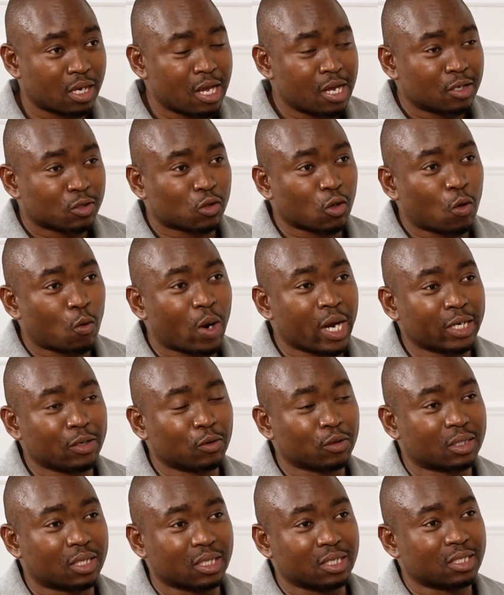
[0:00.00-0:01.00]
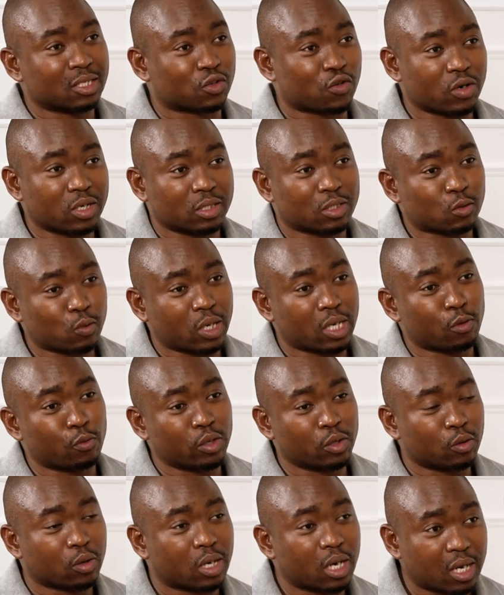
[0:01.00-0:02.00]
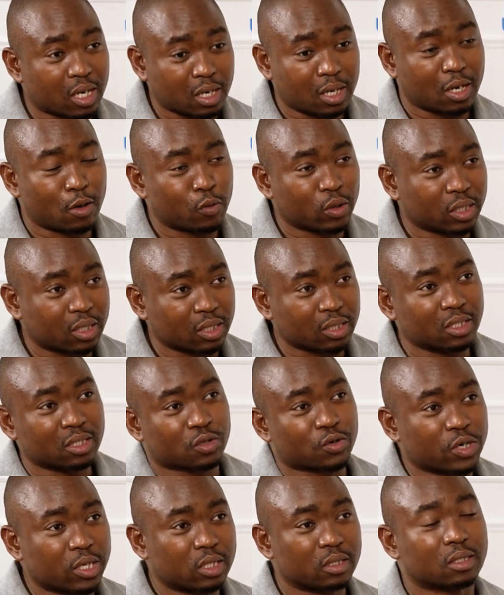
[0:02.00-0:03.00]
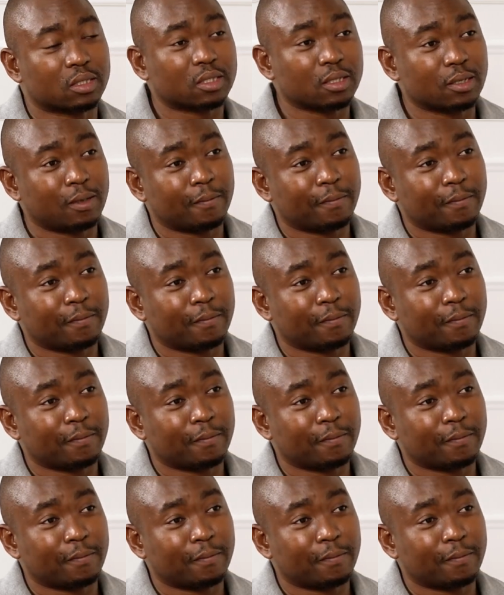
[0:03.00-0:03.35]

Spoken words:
So why not the Israelis? Why are we not allowing the Israelis?